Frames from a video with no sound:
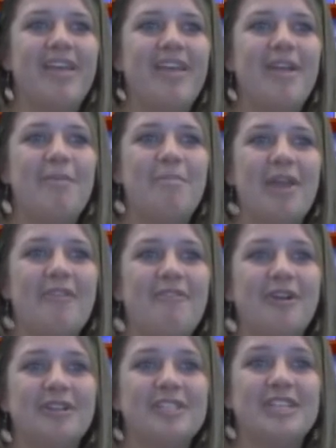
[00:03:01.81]
May
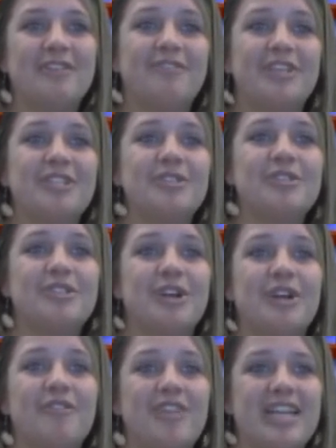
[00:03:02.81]
1st, the official
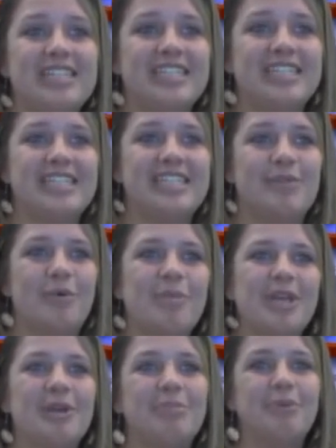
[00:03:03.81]
start of nesting season will
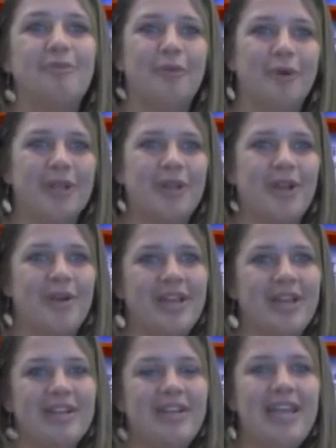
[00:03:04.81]
be here before you know it.
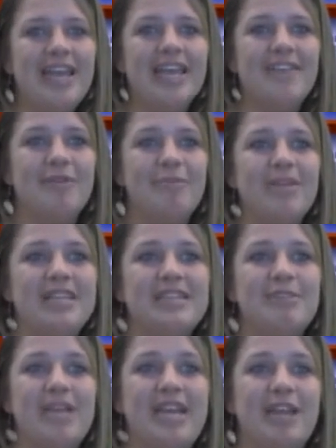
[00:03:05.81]
If you missed
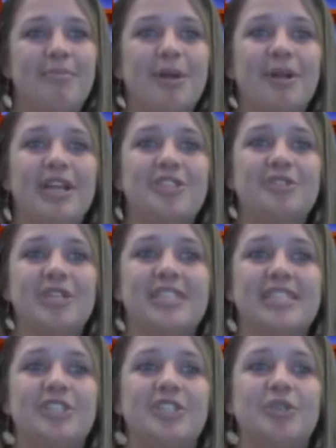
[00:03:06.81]
the meeting but are
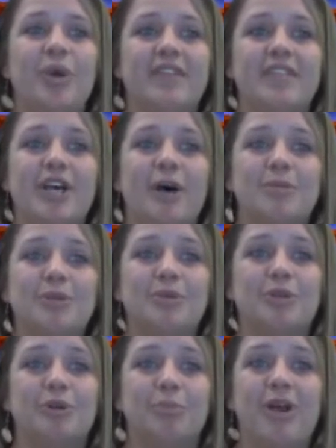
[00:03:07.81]
interested in joining the Topsail
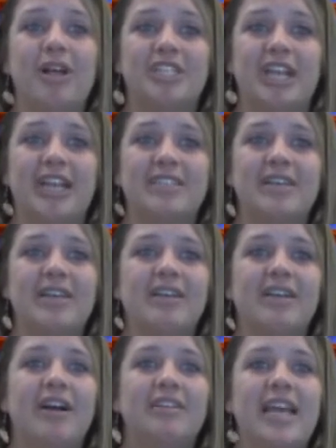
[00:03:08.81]
Turtle Project,
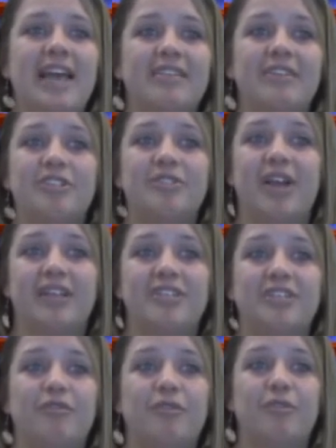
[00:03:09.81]
contact their
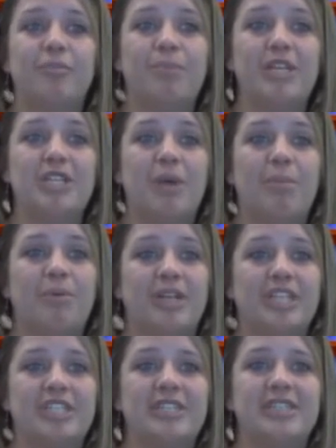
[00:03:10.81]
Director of Beach
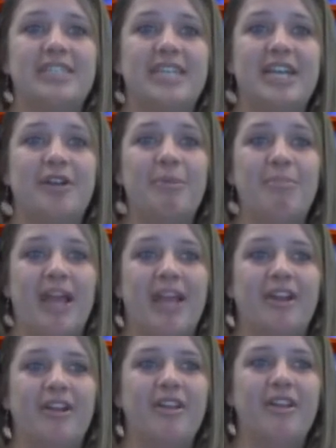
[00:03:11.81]
Operations, Terry
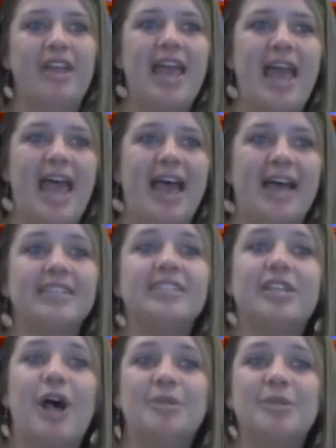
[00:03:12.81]
Meyer, at
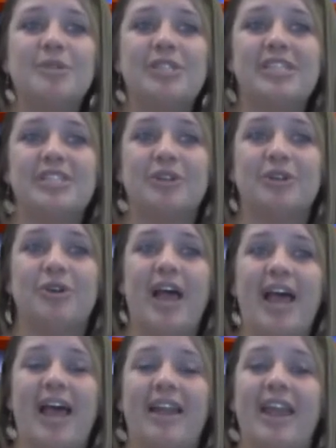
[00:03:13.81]

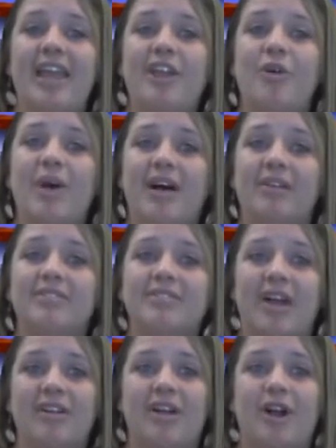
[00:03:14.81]

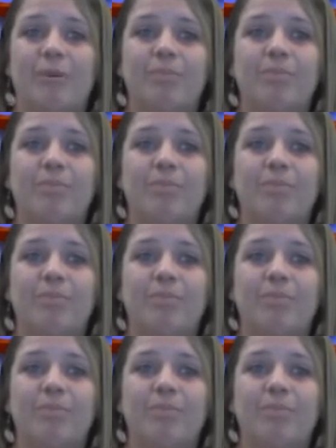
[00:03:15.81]
topsailseaturtle@aol.com.